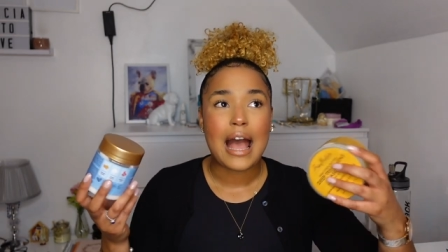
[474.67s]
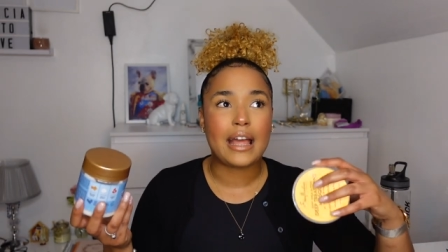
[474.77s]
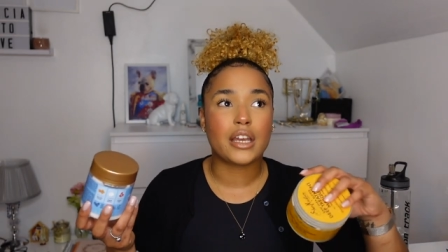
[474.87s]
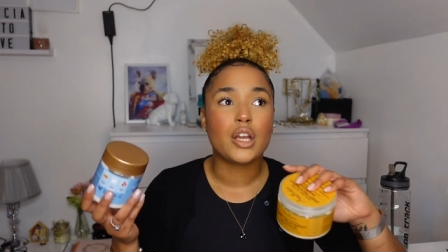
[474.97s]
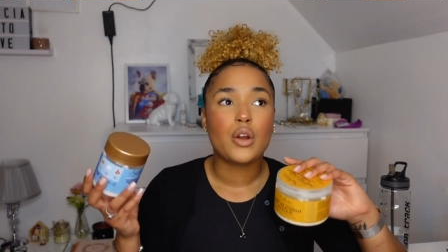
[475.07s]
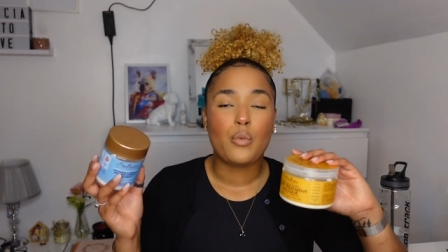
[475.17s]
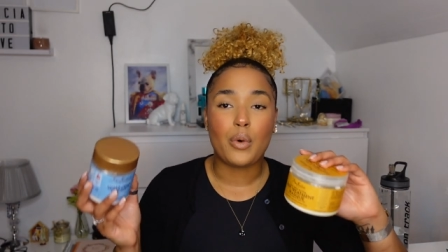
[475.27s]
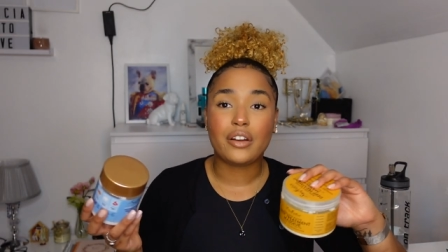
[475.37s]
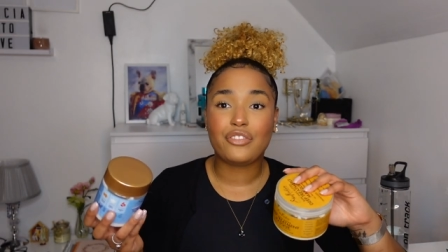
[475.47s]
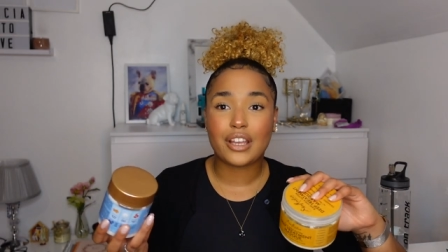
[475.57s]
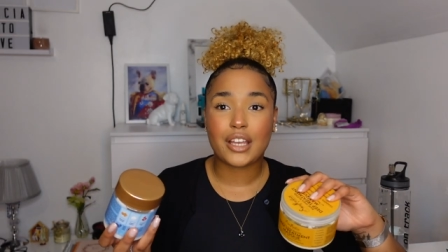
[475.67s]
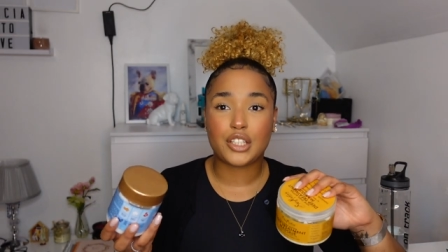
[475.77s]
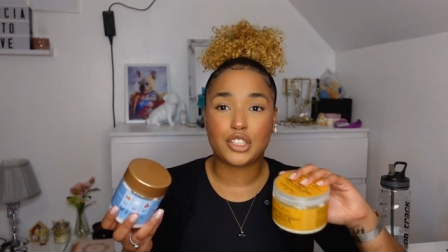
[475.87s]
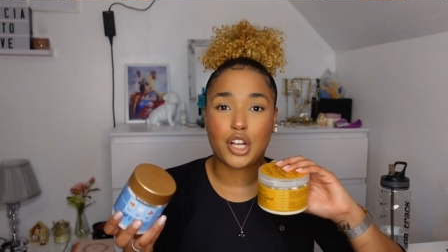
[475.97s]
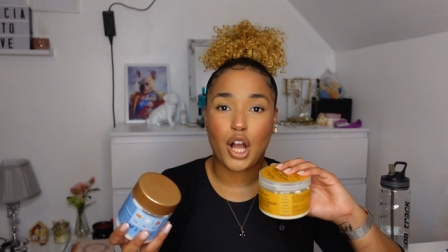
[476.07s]
And one thing
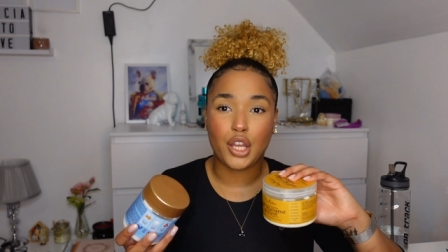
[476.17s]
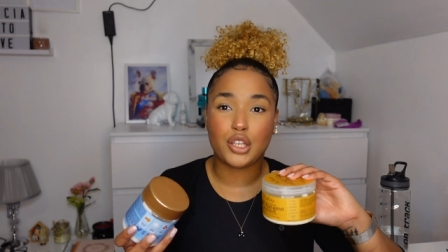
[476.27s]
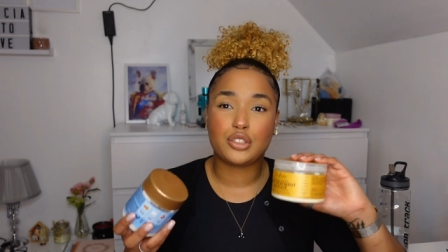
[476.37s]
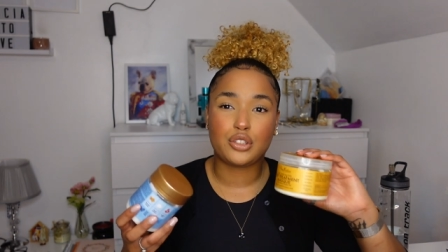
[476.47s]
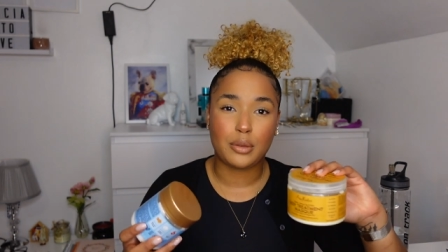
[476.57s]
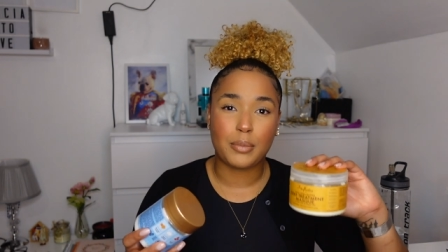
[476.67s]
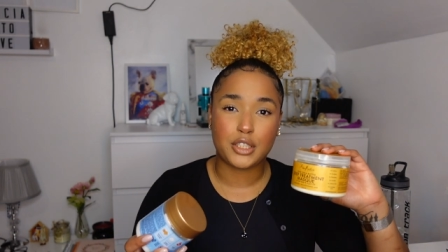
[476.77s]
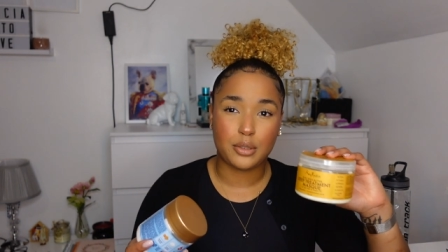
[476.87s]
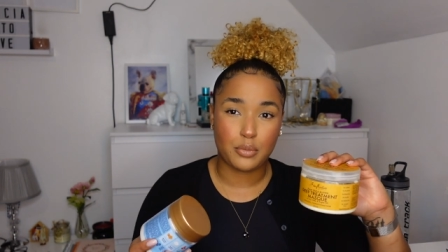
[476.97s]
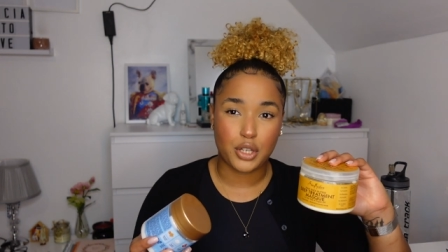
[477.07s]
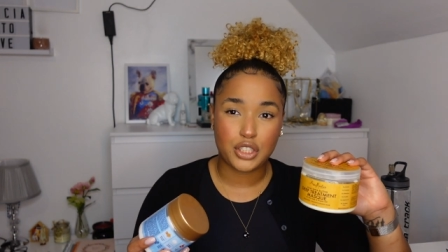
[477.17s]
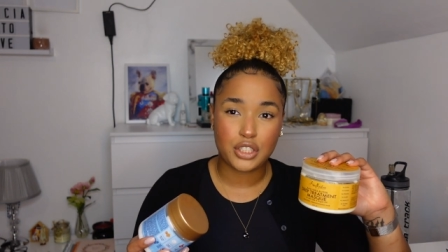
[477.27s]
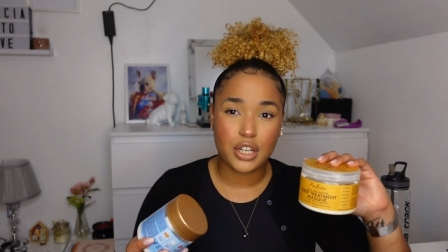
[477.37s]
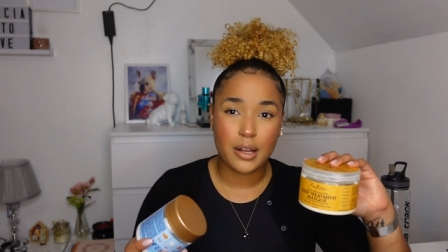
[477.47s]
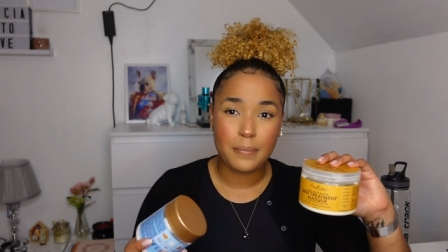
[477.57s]
is, you can't use too much
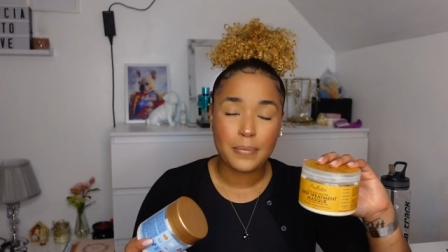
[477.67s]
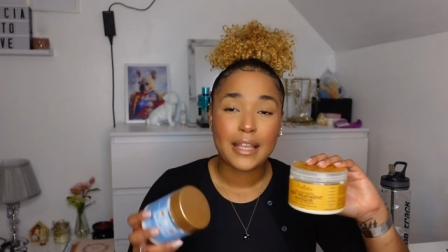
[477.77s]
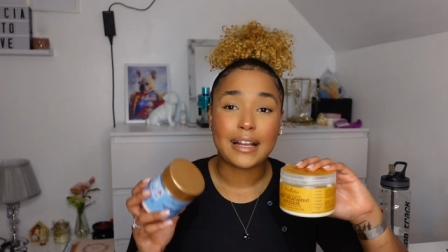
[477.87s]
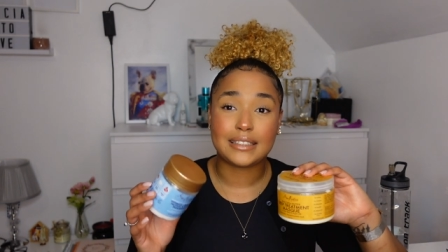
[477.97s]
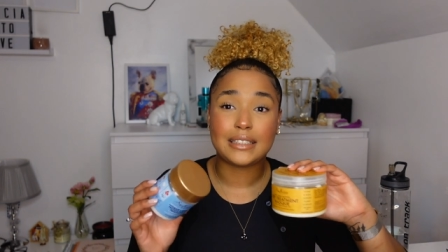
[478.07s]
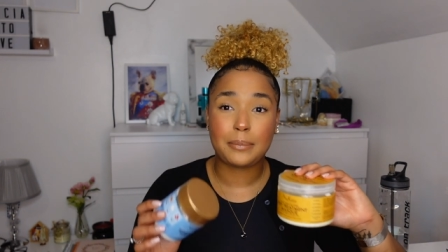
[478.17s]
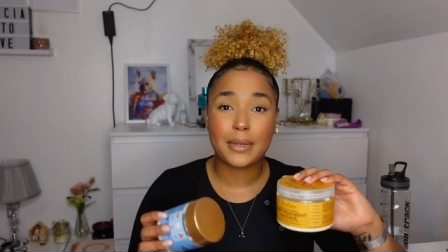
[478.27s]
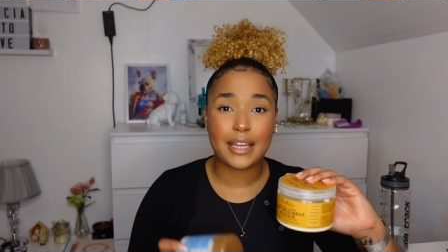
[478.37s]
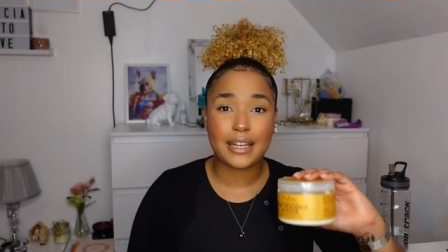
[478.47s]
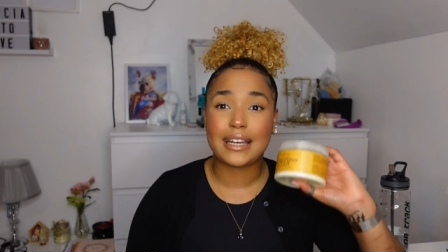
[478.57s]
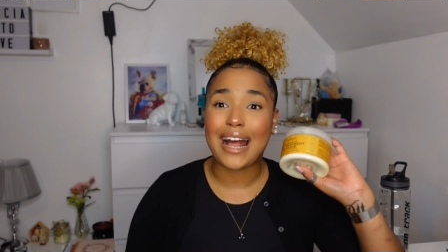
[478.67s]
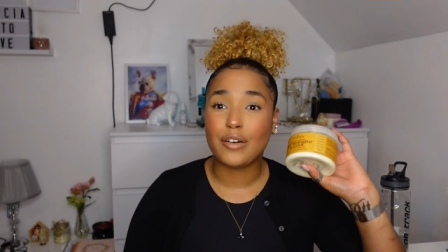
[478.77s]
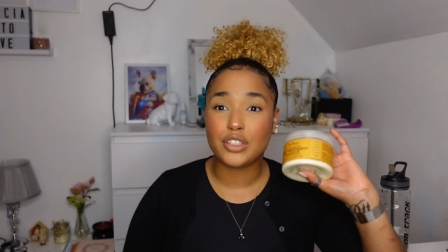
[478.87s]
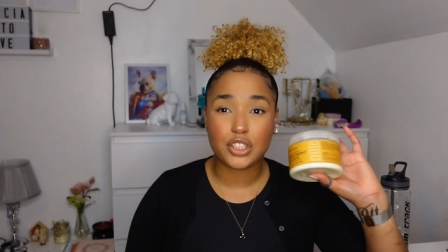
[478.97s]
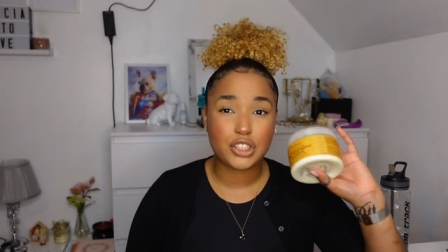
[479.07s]
moisture, because in the beginning I
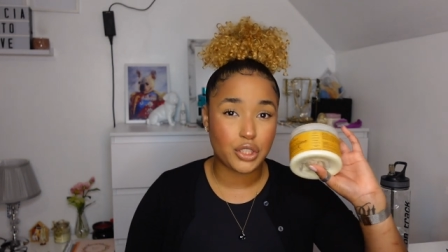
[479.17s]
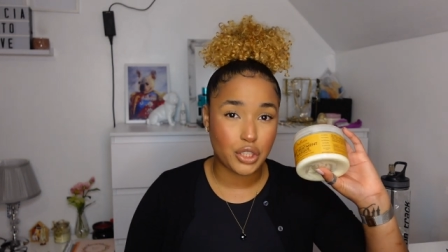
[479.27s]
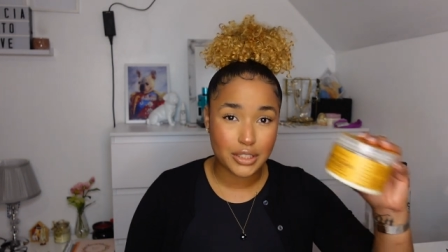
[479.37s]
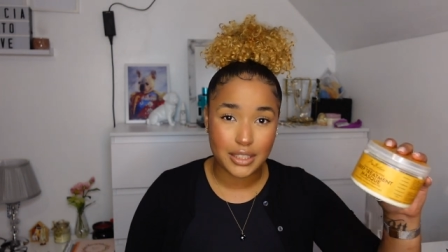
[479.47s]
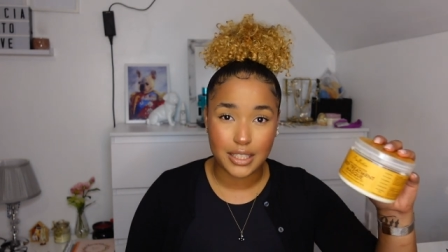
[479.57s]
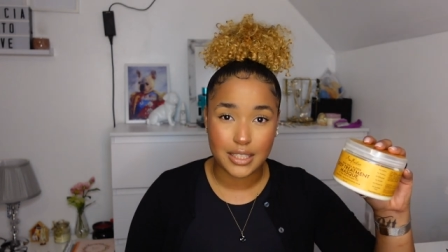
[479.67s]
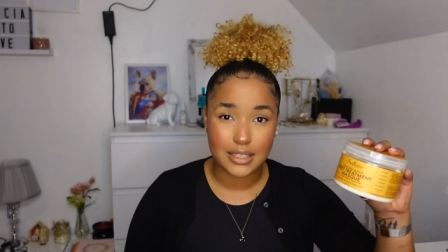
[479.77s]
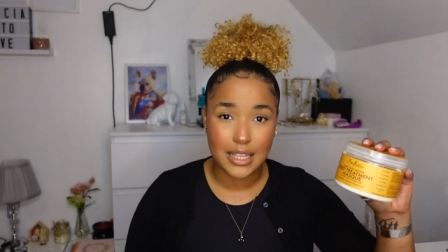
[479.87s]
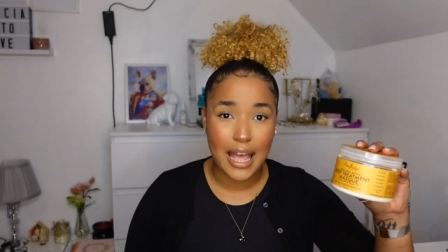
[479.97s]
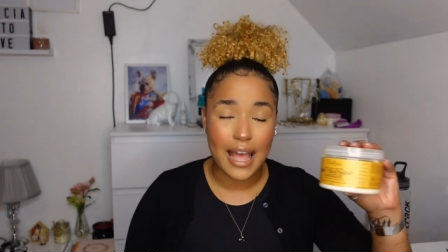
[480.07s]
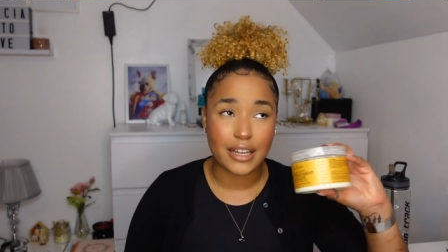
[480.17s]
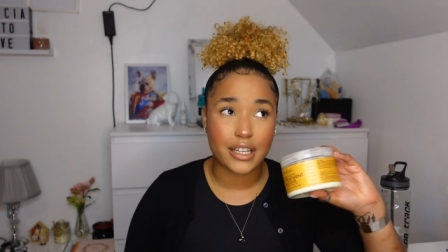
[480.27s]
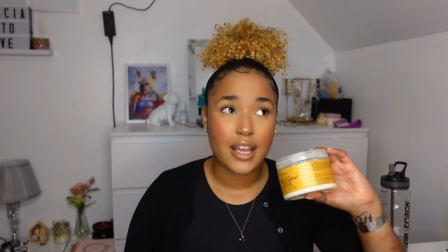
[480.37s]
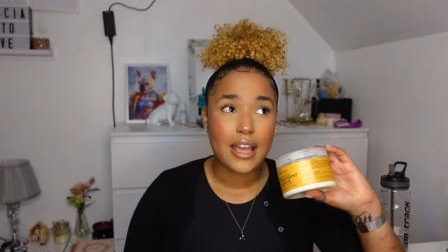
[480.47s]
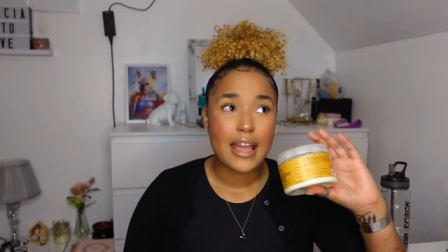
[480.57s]
was just using this
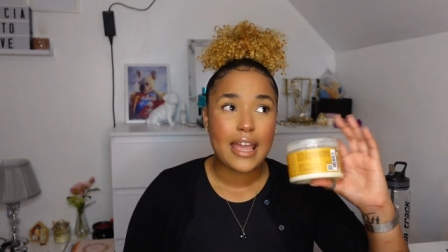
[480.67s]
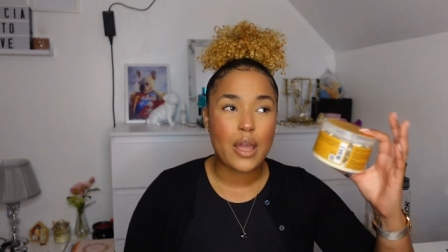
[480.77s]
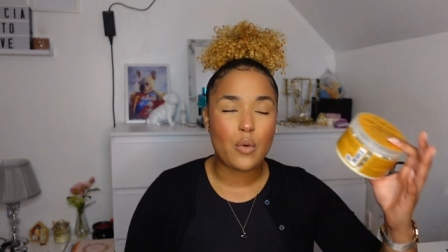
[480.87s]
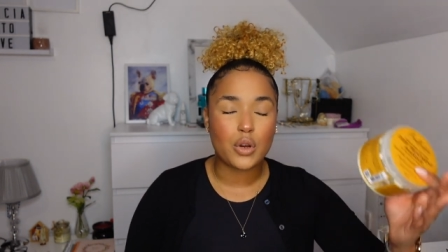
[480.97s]
and it